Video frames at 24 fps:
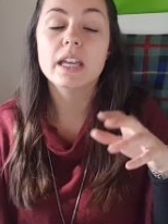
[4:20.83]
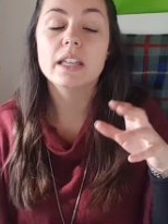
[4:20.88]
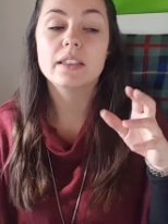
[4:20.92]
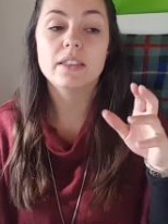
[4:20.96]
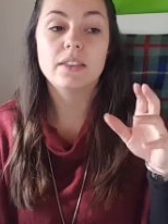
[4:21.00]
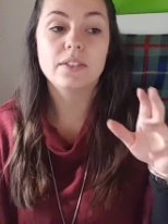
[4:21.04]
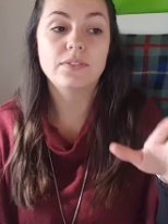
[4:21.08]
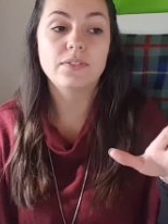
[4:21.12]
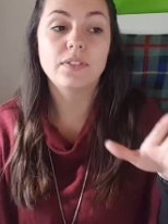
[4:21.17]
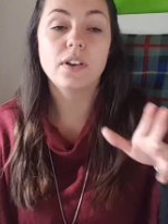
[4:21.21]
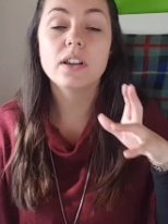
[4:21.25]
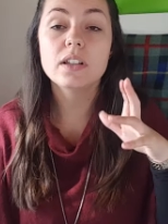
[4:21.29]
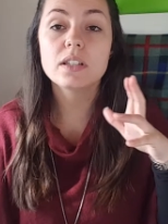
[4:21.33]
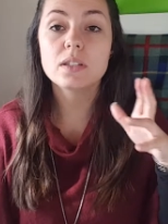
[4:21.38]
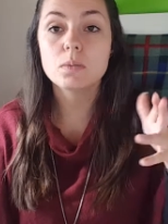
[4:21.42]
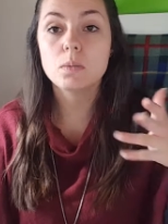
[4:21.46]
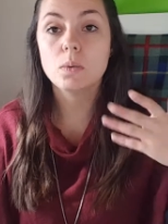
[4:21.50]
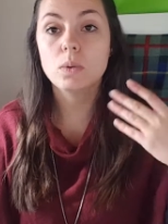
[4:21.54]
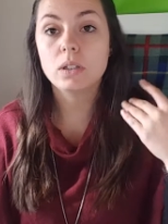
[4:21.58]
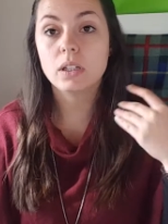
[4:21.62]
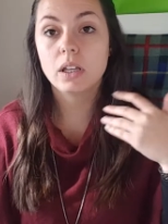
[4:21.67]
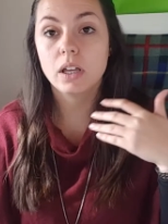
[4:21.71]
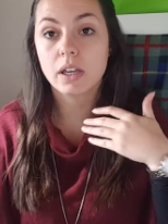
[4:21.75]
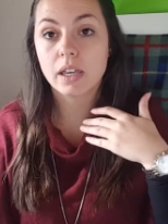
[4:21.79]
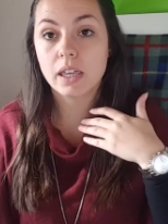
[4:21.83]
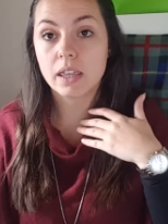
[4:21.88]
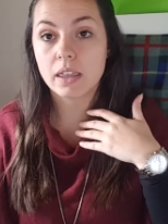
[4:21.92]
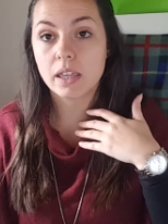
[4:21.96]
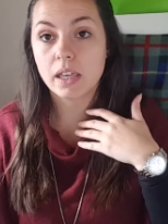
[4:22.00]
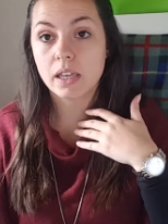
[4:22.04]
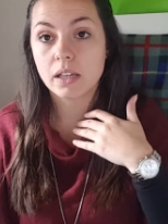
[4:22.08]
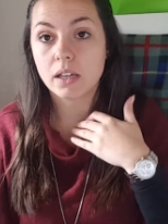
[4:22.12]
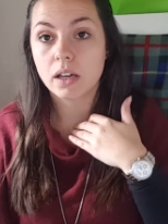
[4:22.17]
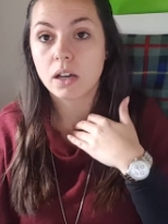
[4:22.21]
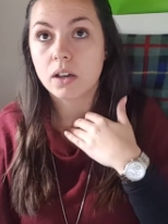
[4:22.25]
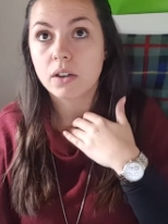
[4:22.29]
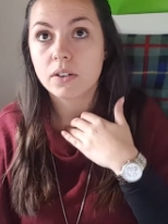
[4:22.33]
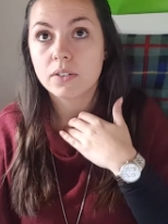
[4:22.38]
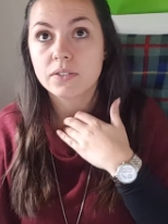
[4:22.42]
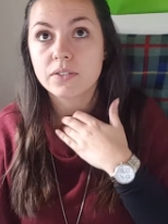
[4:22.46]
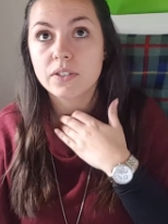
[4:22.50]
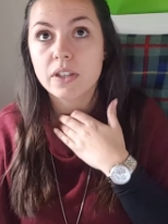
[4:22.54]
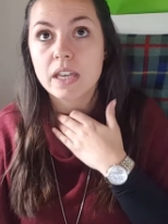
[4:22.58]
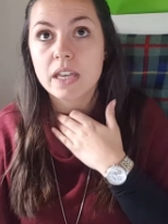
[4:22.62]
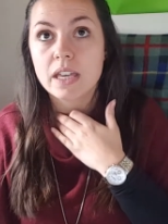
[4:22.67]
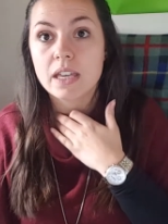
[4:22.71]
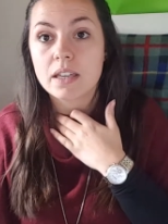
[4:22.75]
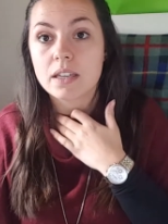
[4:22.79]
the first one that I think of
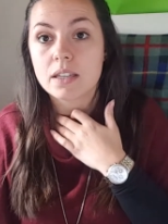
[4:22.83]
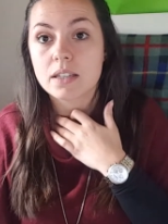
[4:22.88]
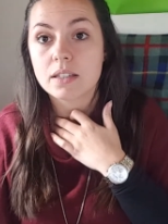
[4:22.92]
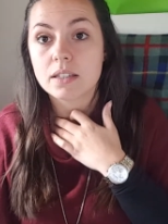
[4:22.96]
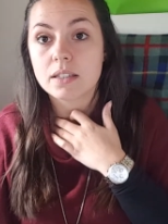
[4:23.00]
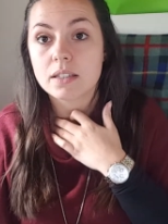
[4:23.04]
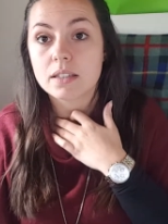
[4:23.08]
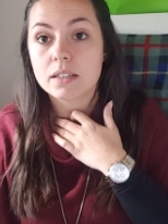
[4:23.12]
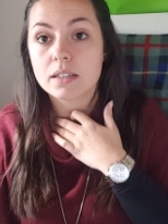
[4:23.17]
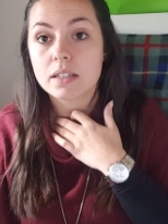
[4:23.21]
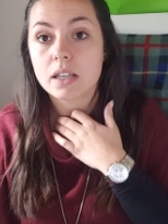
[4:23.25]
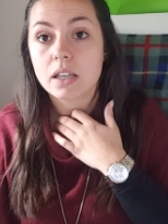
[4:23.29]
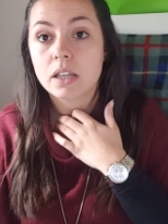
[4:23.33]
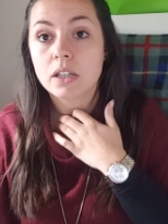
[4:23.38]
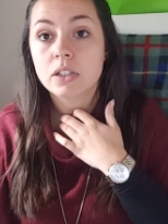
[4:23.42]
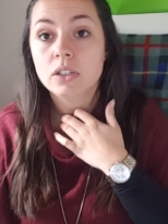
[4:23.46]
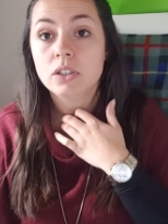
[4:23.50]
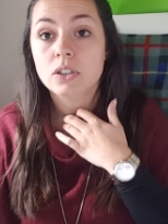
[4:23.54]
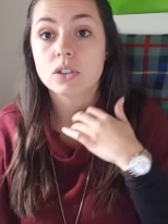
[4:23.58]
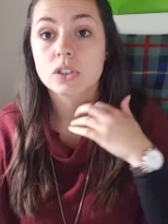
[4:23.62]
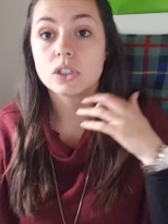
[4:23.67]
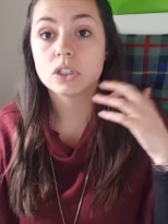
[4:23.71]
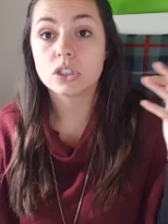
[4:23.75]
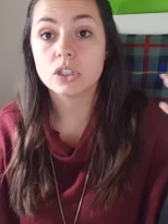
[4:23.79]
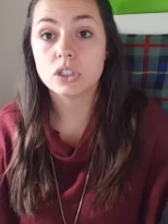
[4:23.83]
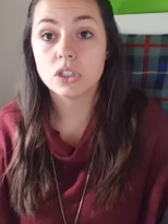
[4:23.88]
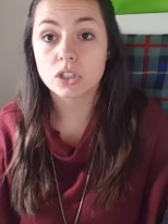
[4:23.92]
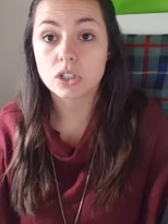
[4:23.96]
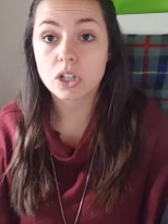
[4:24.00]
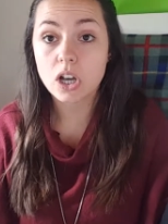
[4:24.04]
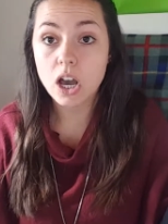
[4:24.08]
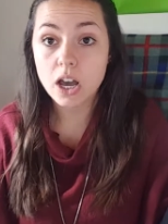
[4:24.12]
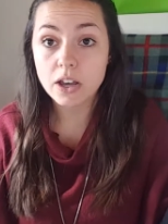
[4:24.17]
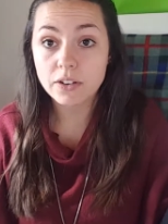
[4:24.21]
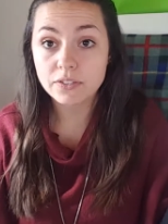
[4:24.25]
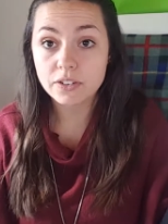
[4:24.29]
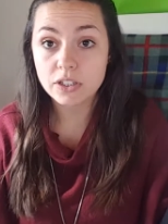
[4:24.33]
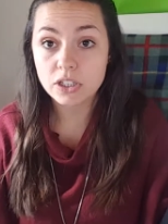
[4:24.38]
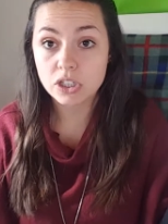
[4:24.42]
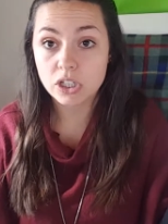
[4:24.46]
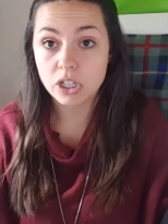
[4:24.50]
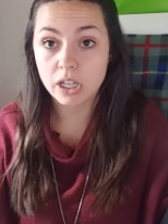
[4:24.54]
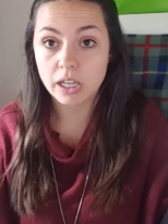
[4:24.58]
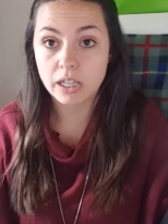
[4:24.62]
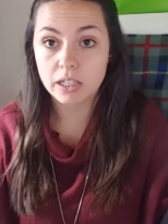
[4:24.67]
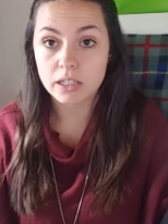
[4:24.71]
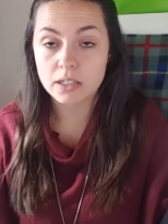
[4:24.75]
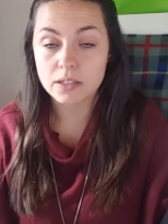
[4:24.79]
is your coffee
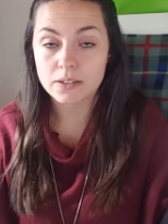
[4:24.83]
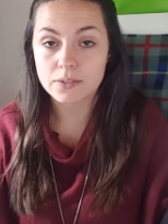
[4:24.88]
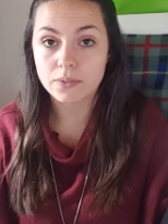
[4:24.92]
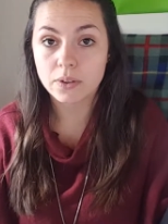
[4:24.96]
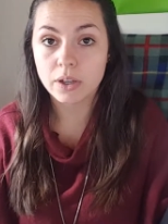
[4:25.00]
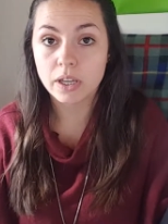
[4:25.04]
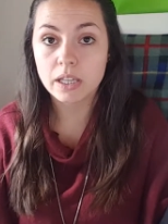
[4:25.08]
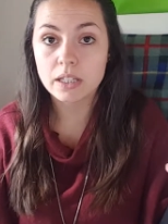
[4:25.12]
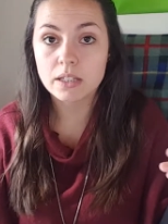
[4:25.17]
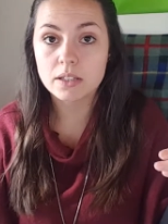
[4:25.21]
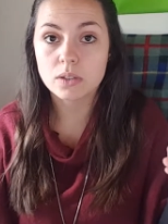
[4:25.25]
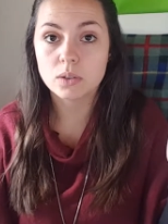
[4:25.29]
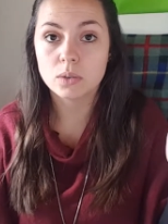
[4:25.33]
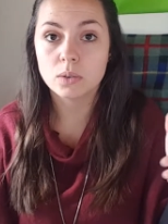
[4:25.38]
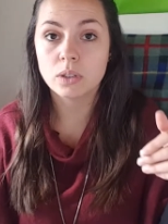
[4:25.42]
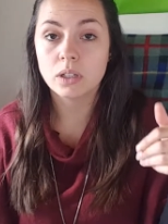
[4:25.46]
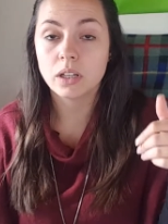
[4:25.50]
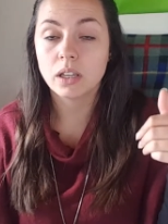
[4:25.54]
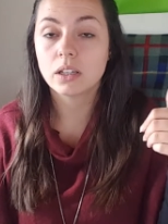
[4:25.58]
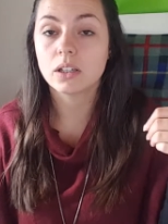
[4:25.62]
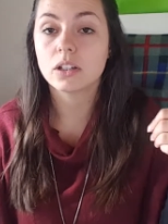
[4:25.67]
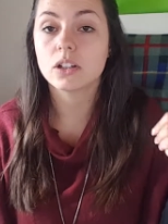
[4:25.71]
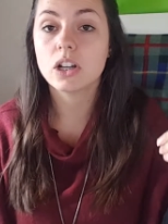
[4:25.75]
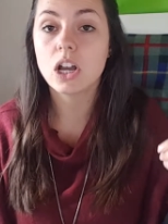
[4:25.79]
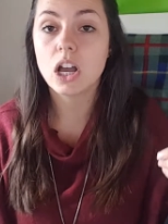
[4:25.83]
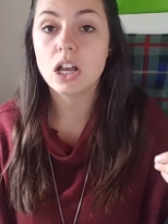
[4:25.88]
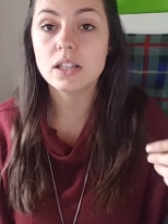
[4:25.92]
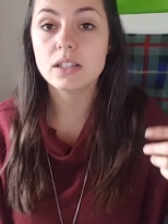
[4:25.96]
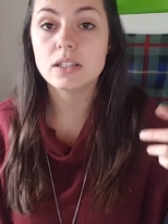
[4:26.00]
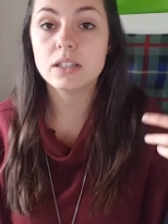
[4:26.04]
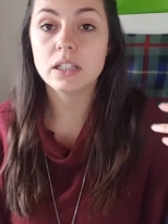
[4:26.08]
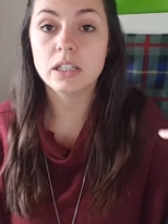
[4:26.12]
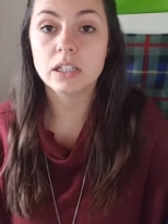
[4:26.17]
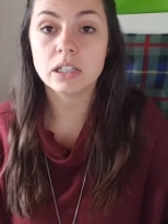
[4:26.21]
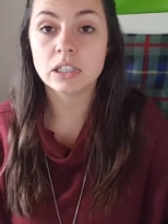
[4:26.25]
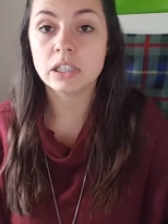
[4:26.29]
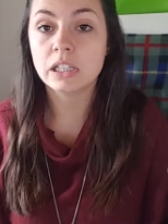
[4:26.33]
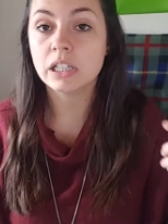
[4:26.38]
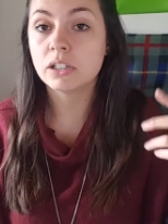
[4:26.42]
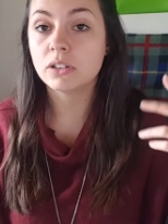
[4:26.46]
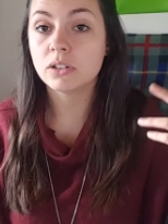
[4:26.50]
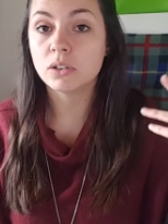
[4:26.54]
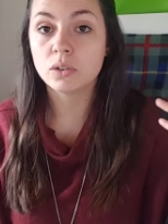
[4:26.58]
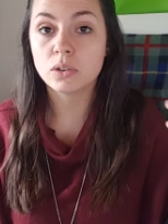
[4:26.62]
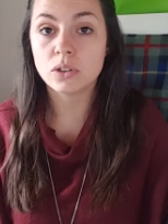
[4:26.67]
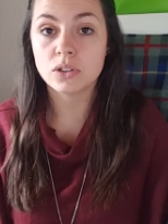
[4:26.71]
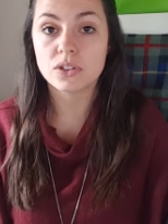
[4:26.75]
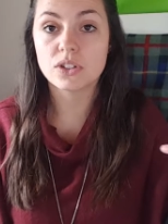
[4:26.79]
chains, right? So like your Costa, your
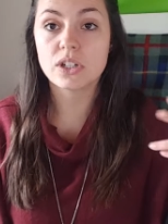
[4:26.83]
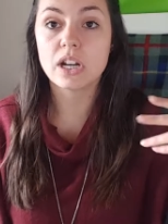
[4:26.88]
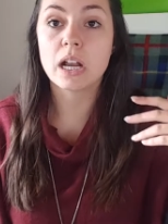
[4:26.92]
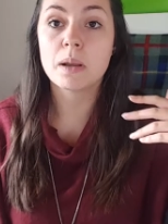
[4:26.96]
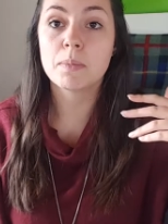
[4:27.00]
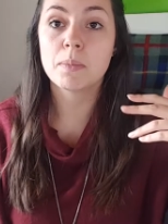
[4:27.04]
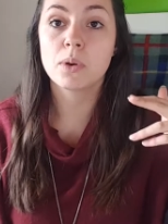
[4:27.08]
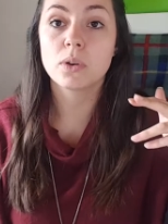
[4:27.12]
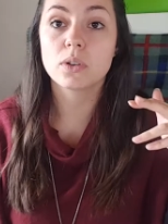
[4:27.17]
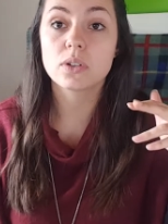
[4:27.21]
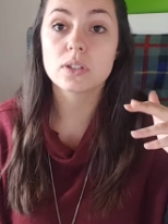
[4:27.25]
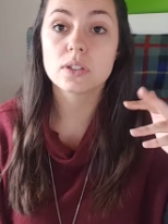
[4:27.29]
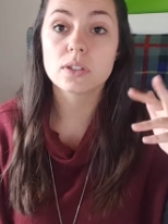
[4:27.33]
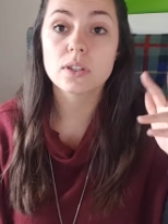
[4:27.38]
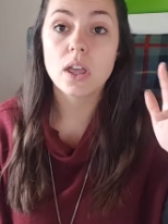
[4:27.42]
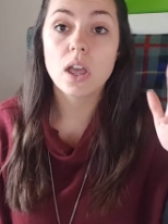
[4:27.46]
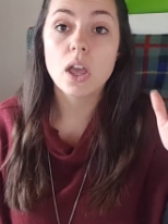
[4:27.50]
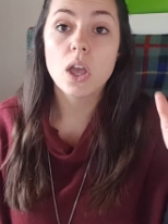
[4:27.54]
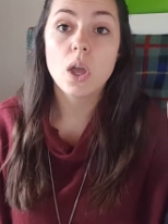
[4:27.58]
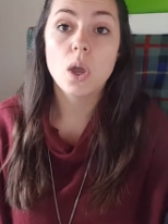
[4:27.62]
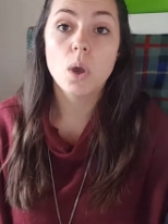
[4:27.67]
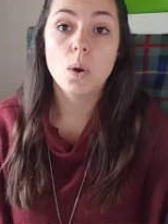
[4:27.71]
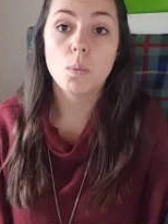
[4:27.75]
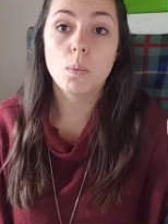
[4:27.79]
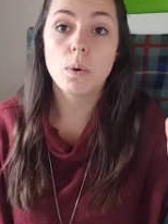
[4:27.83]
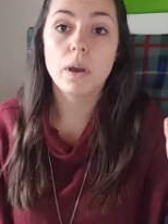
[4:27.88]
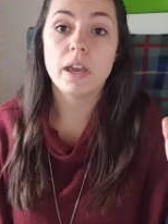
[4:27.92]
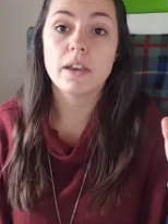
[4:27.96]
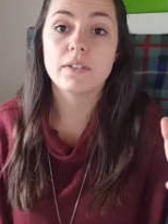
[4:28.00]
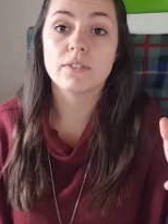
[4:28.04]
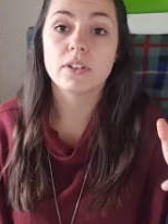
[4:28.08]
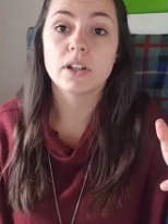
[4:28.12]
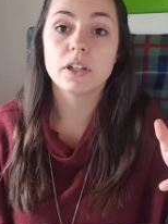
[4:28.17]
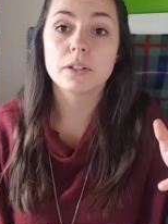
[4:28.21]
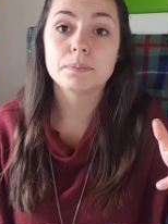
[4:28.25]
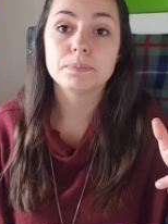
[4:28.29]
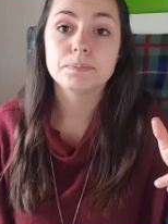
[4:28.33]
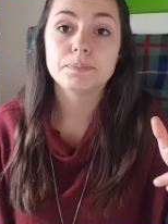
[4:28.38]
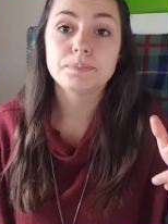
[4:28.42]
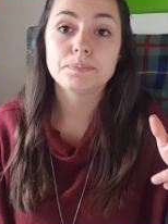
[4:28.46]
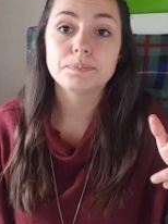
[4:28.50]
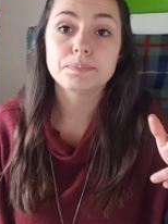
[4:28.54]
Nero, your Starbucks, whatever.